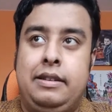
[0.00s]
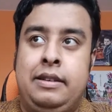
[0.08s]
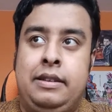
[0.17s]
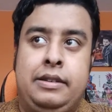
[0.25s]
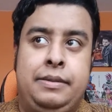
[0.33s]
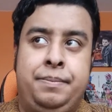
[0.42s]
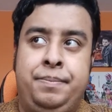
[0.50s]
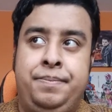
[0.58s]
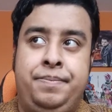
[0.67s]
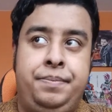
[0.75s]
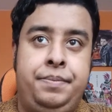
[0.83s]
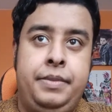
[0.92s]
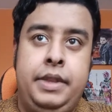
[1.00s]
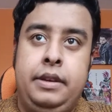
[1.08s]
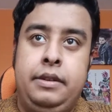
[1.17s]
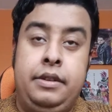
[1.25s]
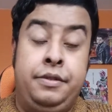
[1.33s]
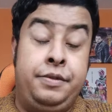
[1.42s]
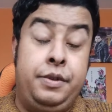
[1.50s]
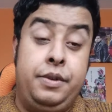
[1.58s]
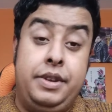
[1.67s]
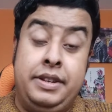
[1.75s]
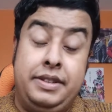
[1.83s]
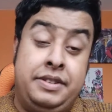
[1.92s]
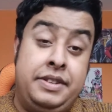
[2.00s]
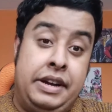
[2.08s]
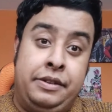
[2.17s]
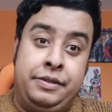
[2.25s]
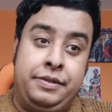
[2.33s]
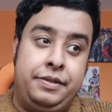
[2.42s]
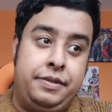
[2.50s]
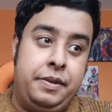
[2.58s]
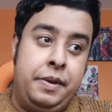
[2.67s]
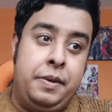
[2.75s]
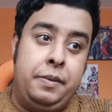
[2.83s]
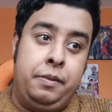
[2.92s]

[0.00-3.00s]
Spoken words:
the food itself